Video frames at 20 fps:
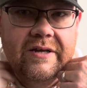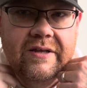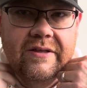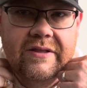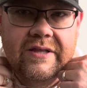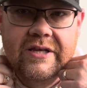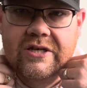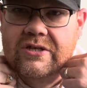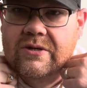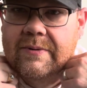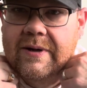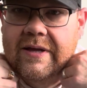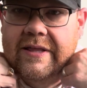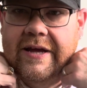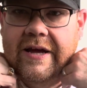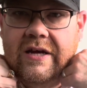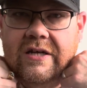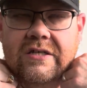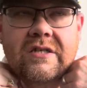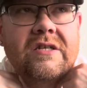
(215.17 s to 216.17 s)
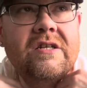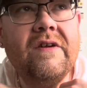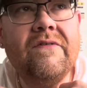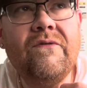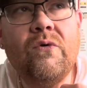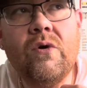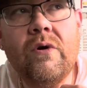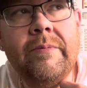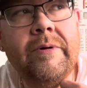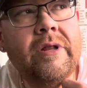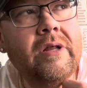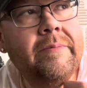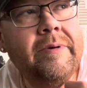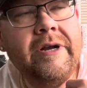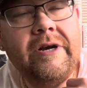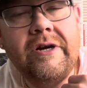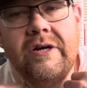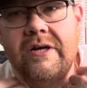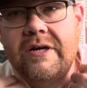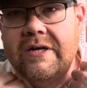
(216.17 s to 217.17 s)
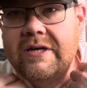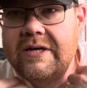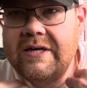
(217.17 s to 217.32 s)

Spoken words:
this around the house, just a 4mm.